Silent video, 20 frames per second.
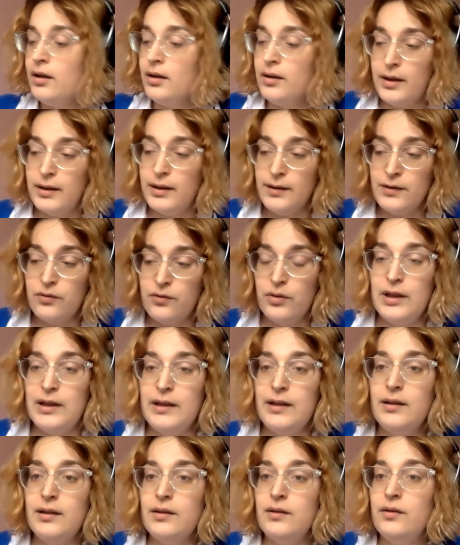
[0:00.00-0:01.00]
is
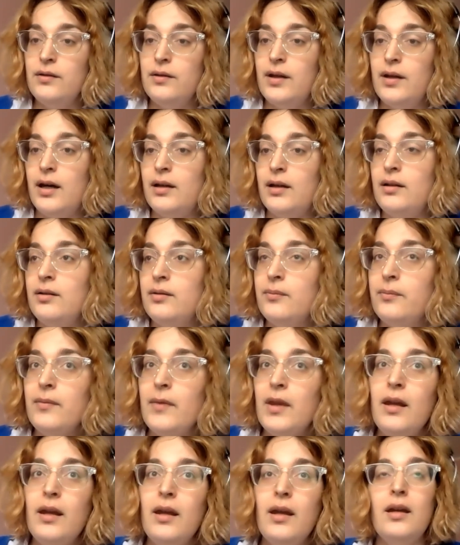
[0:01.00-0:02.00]
related to that,
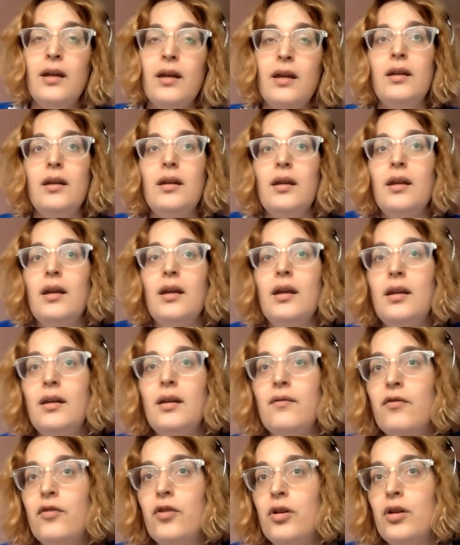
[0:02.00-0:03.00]
and it
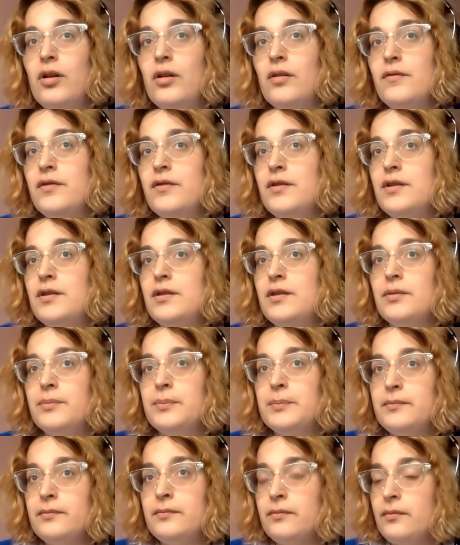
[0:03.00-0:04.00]
involves
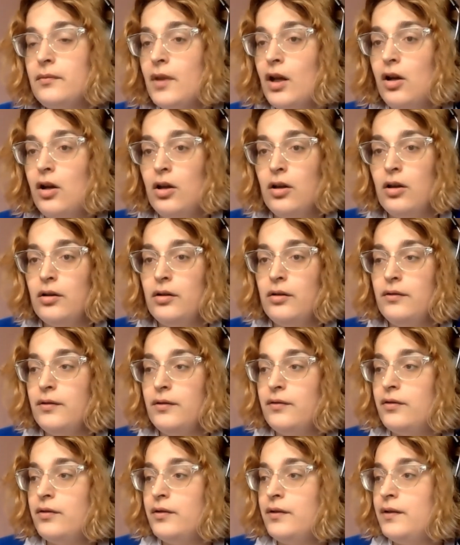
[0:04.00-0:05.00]
a lot of
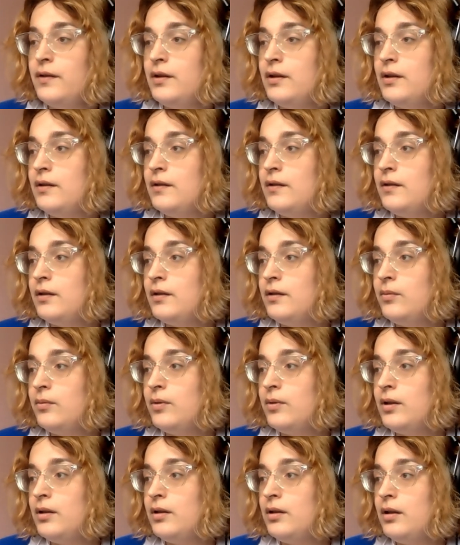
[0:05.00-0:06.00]
different things as
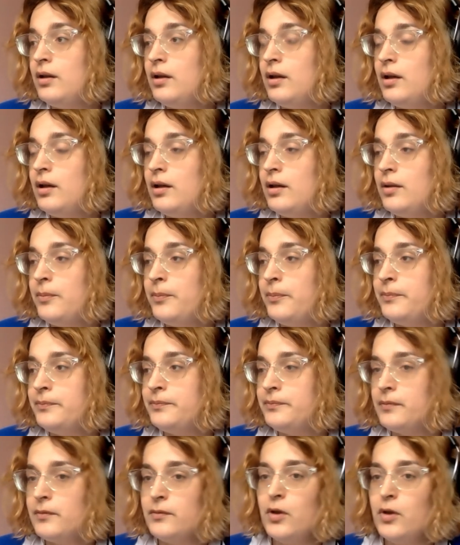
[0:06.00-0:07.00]
well.
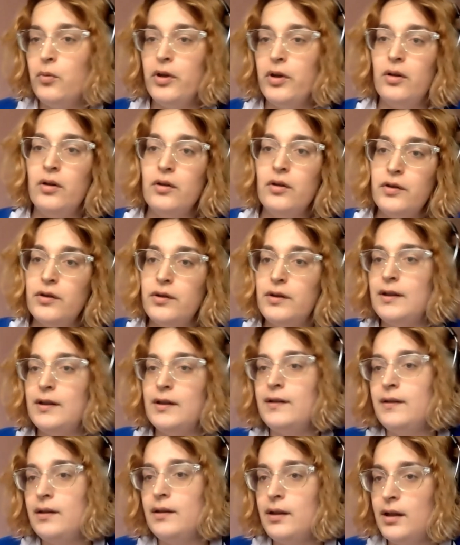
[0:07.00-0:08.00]
We also
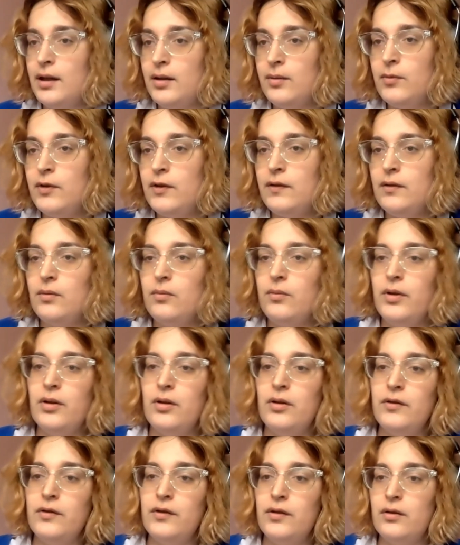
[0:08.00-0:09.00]
test the games. We
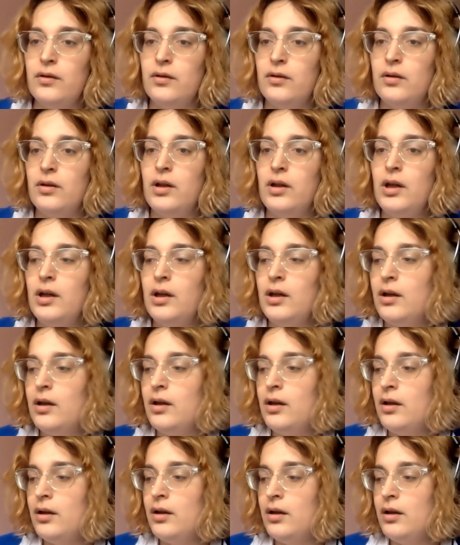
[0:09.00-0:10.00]
also
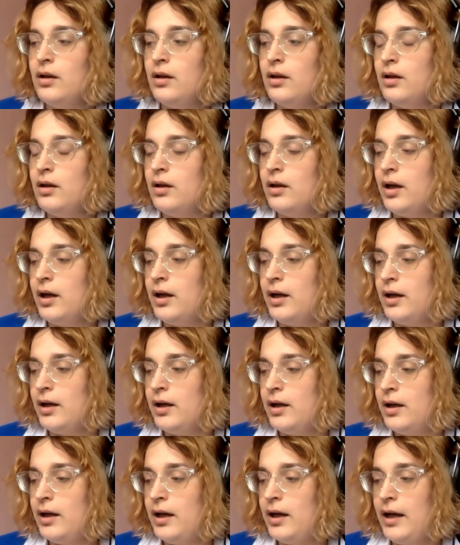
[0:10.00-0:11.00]

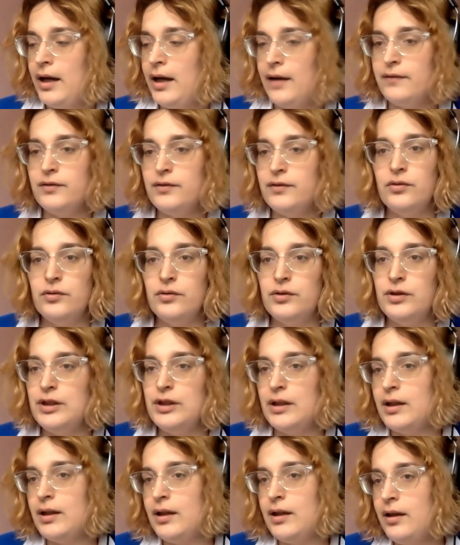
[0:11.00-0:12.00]
have to
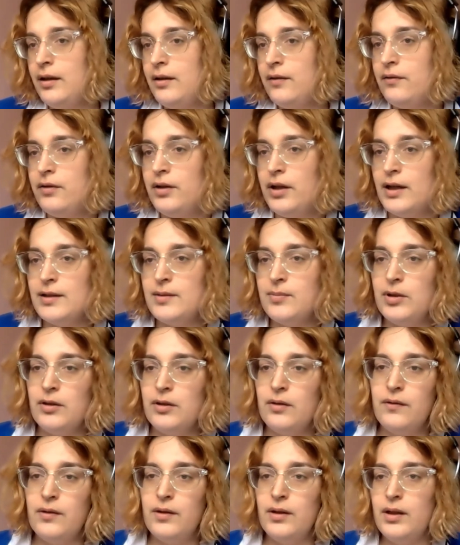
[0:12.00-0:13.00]
check every aspect
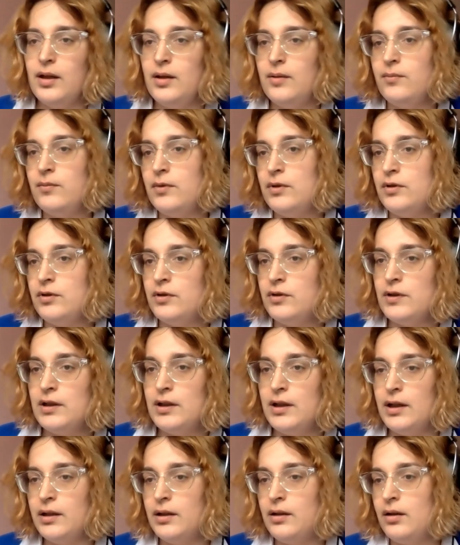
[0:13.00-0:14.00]
of the game, just
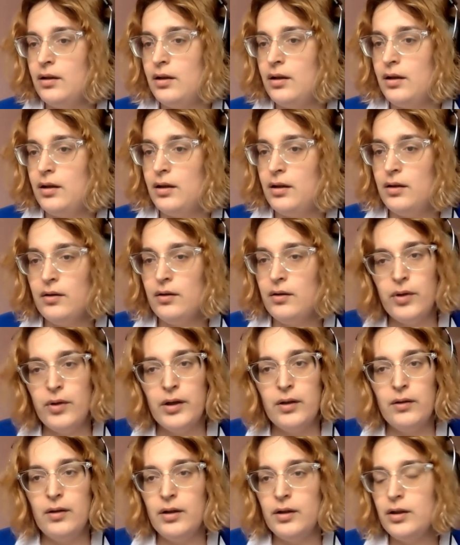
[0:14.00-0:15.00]
like
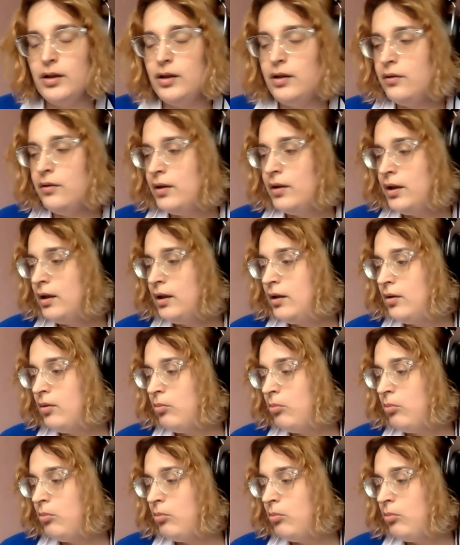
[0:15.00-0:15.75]
regular QA,